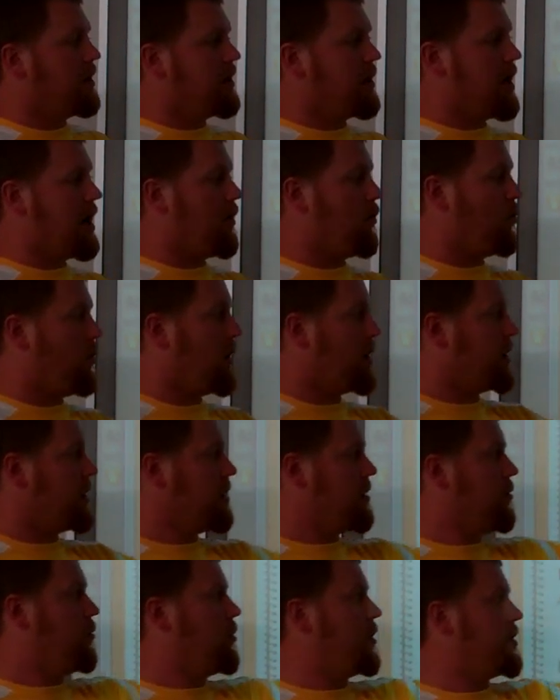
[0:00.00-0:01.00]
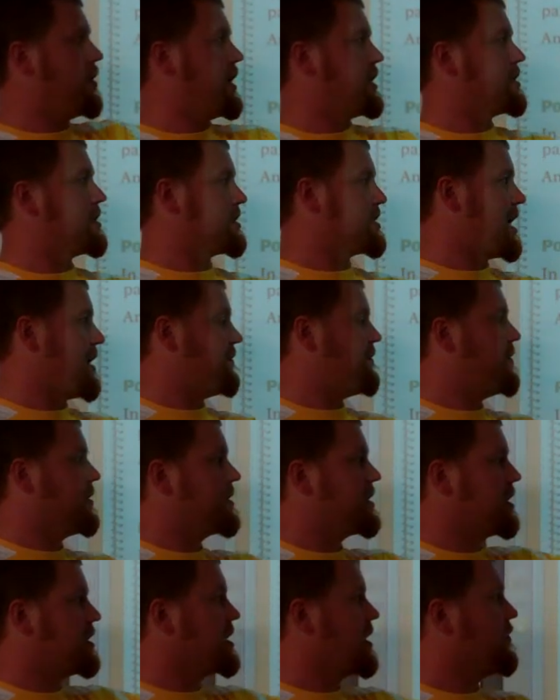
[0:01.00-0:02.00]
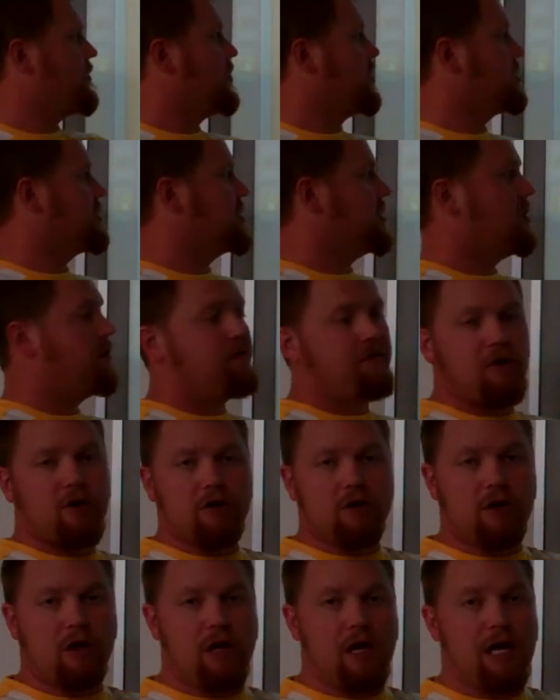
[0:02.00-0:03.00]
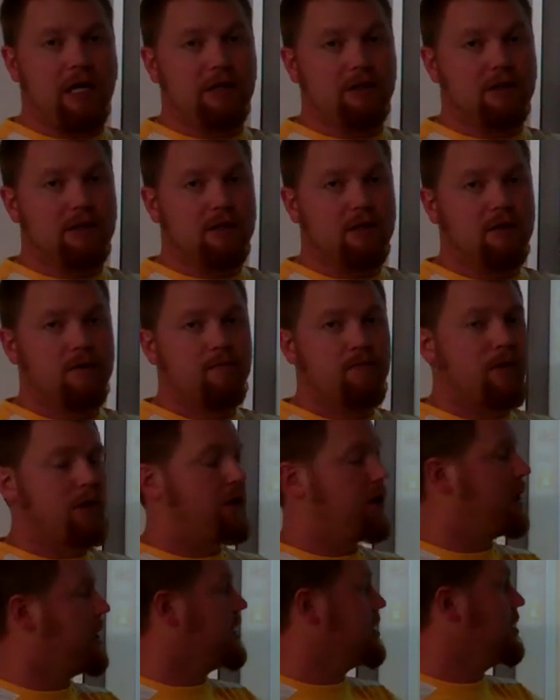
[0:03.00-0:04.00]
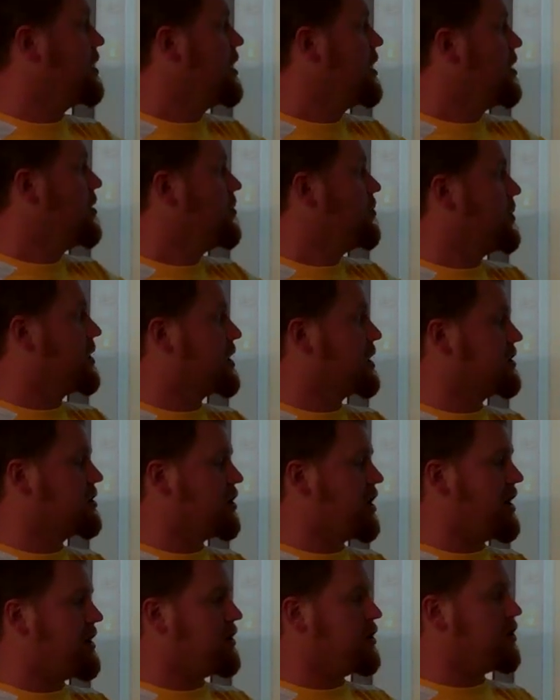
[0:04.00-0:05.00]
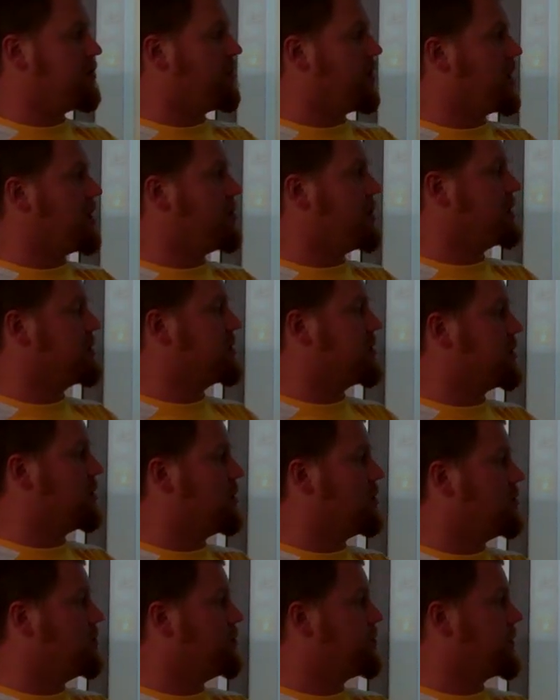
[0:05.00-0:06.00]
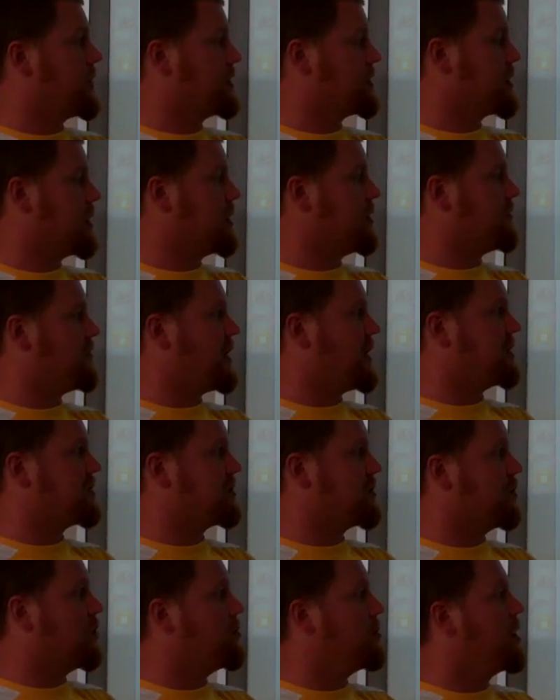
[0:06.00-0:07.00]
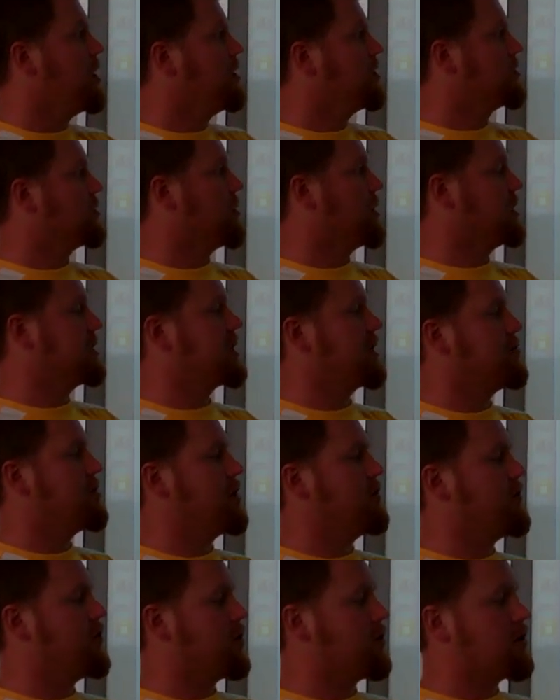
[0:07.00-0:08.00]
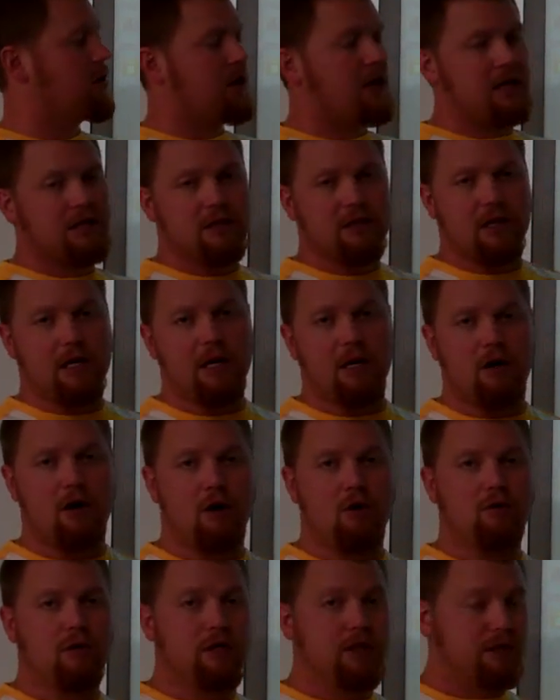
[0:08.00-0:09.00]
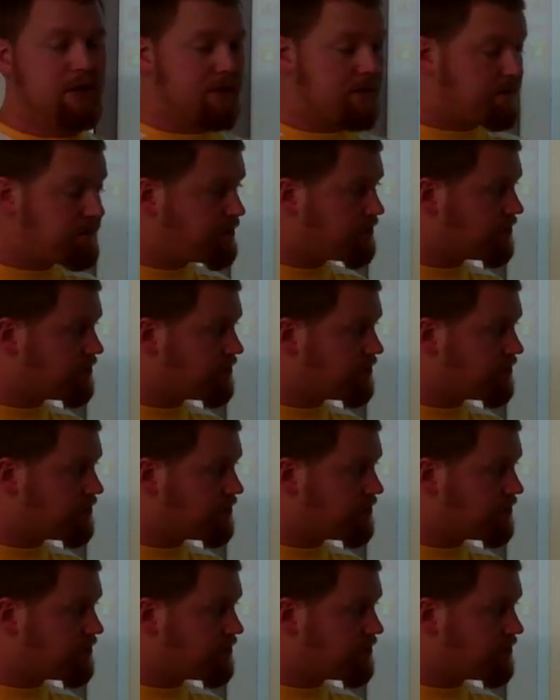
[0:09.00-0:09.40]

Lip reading: Now, one that does not fit that definition, vertical lines. Alright, because you're divided by 0, it's undefined slope. So anytime you have vertical lines, they are always